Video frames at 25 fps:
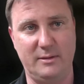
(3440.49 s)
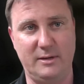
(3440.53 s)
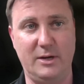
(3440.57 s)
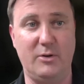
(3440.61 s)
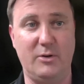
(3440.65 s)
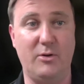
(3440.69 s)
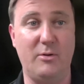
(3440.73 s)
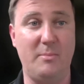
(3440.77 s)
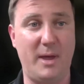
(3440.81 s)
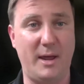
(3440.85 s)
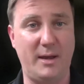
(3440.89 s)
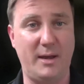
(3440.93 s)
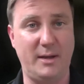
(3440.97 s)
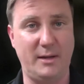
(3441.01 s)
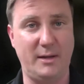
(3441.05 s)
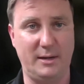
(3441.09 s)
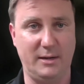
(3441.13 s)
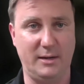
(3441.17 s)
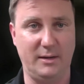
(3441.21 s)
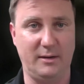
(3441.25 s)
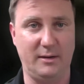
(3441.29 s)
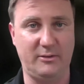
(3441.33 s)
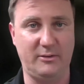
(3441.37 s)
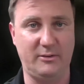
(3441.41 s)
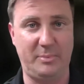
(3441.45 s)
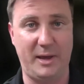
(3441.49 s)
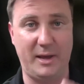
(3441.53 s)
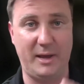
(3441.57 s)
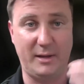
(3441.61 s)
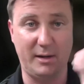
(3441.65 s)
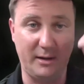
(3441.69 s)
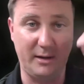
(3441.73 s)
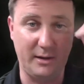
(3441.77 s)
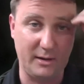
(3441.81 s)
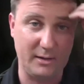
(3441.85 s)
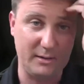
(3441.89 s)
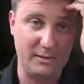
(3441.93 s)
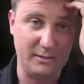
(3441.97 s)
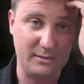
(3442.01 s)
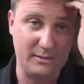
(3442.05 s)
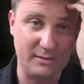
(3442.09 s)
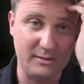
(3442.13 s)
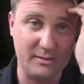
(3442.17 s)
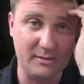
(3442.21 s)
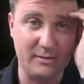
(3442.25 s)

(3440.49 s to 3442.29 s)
amending it and expanding it.